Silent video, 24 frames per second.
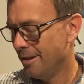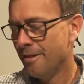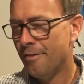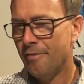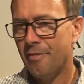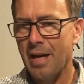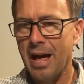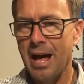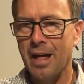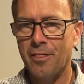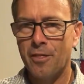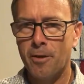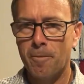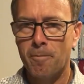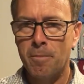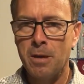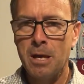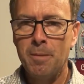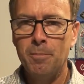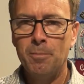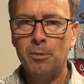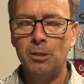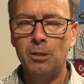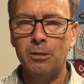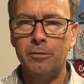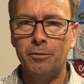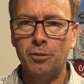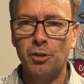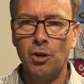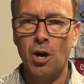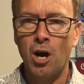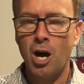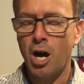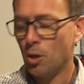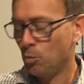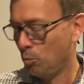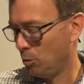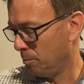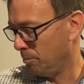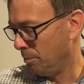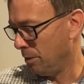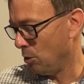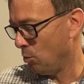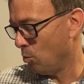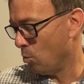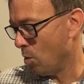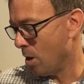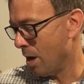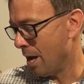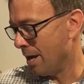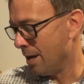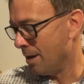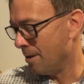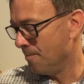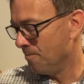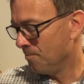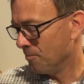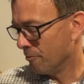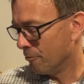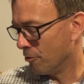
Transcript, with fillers: that the people of God would be one.